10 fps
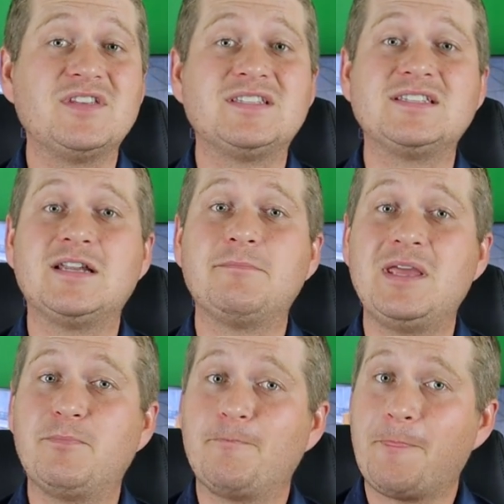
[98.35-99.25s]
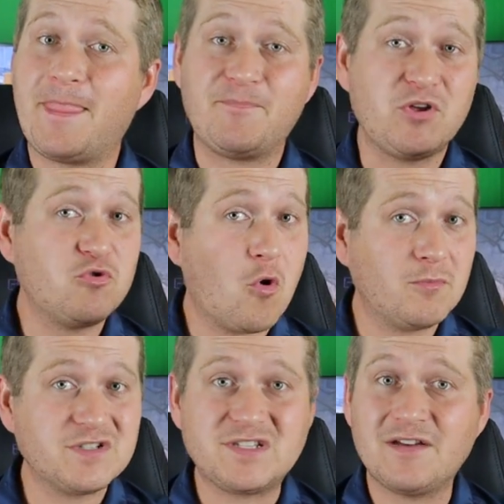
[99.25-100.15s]
This is going to be the
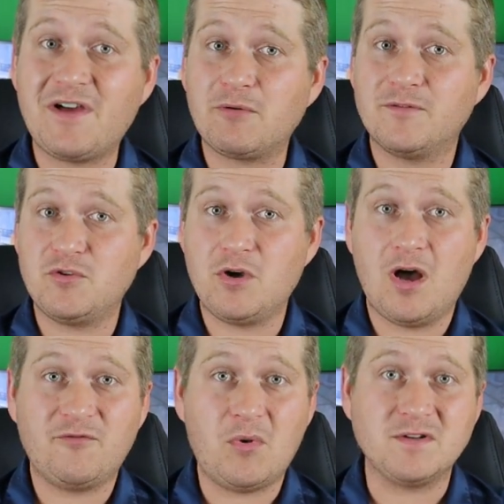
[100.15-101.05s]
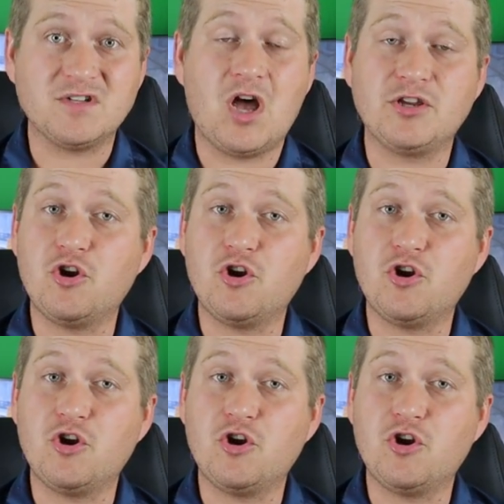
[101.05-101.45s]
normal stuff I review golf balls on.